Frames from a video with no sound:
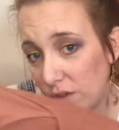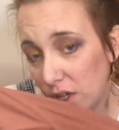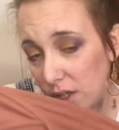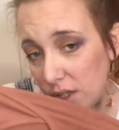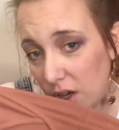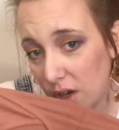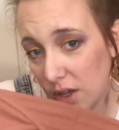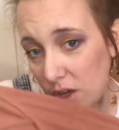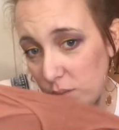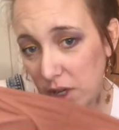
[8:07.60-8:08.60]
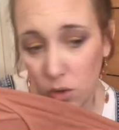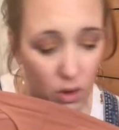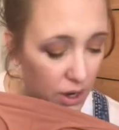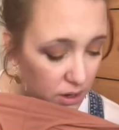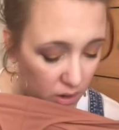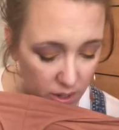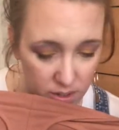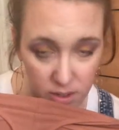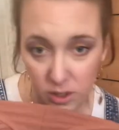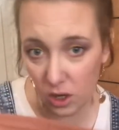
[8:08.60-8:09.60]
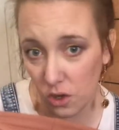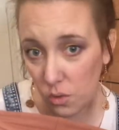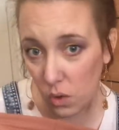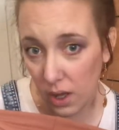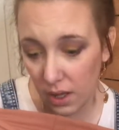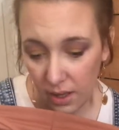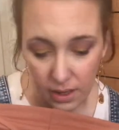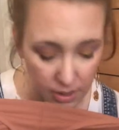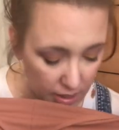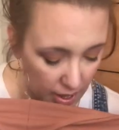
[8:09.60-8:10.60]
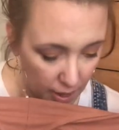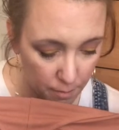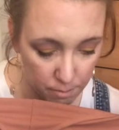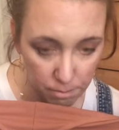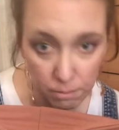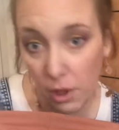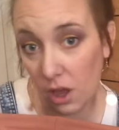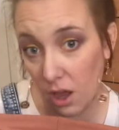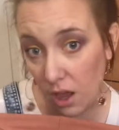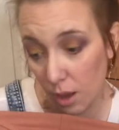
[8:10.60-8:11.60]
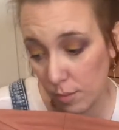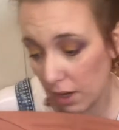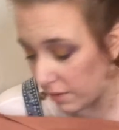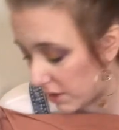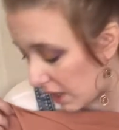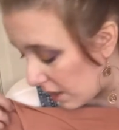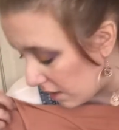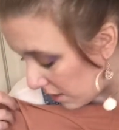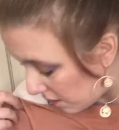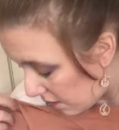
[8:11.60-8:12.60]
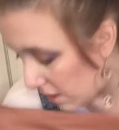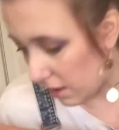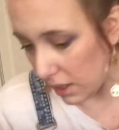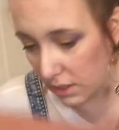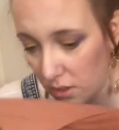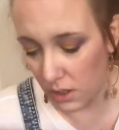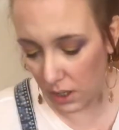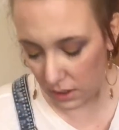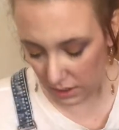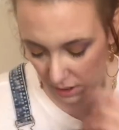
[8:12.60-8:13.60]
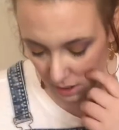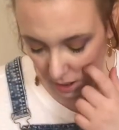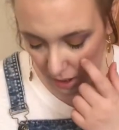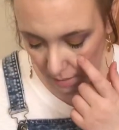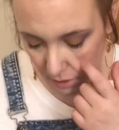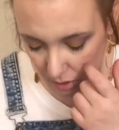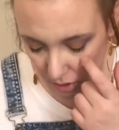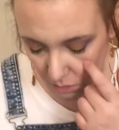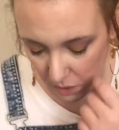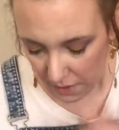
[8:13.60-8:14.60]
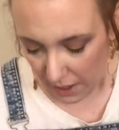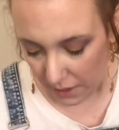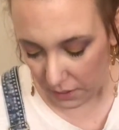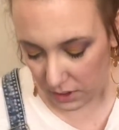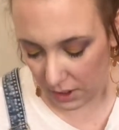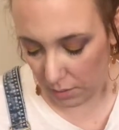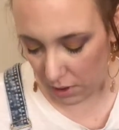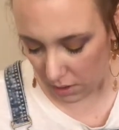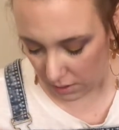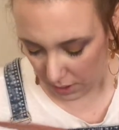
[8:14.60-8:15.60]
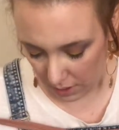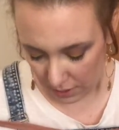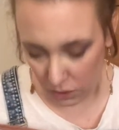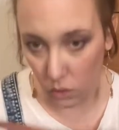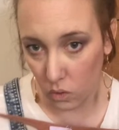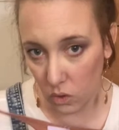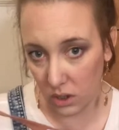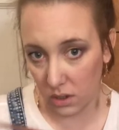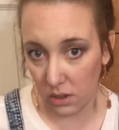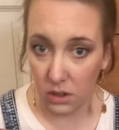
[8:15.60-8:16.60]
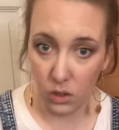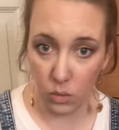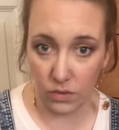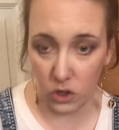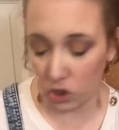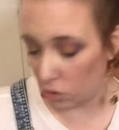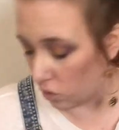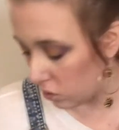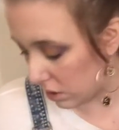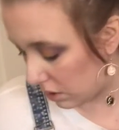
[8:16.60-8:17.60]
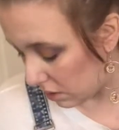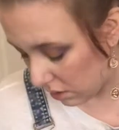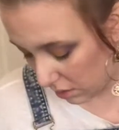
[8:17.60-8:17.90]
fit, so it'll be quite nice. So yeah, I'm loving that. That's nice. I mean, you can wear that in the summer indoors with your shorts.